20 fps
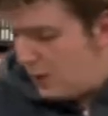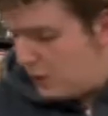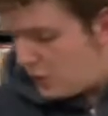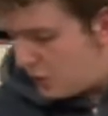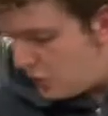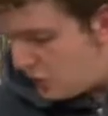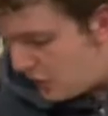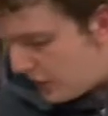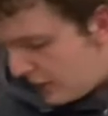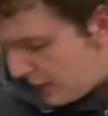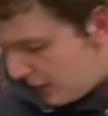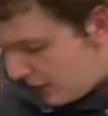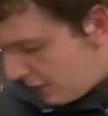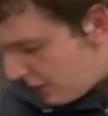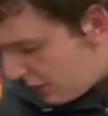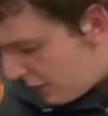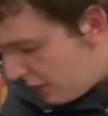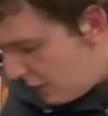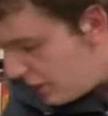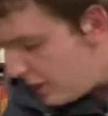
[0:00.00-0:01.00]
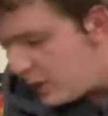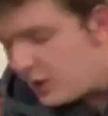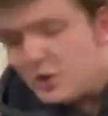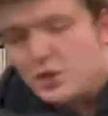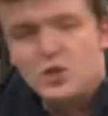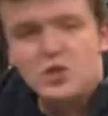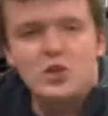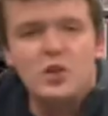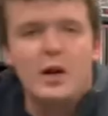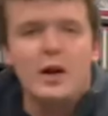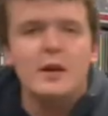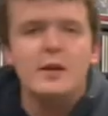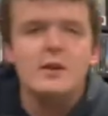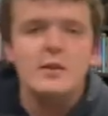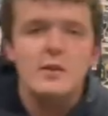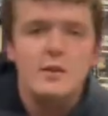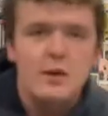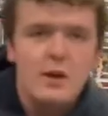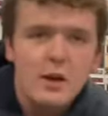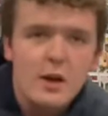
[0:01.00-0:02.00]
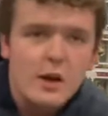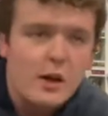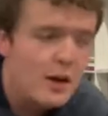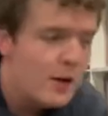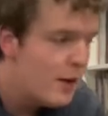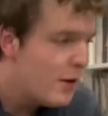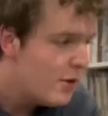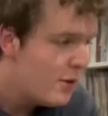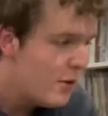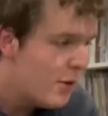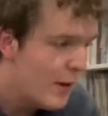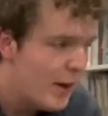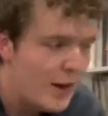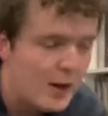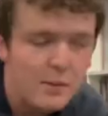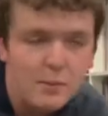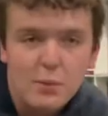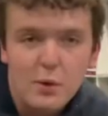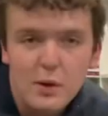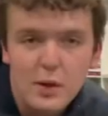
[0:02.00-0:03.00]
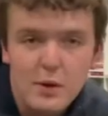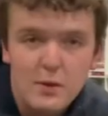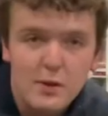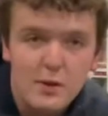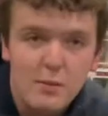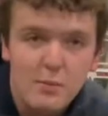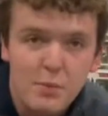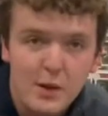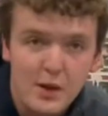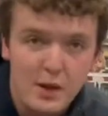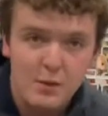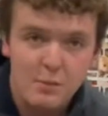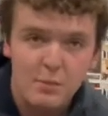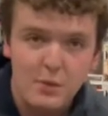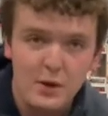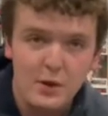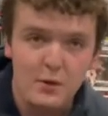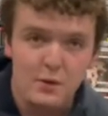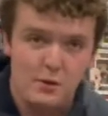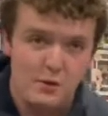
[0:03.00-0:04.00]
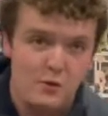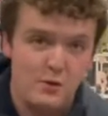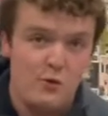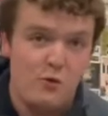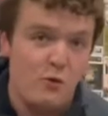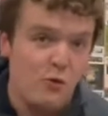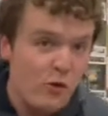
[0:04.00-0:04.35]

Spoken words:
to another shot so I can pull out the big Beatles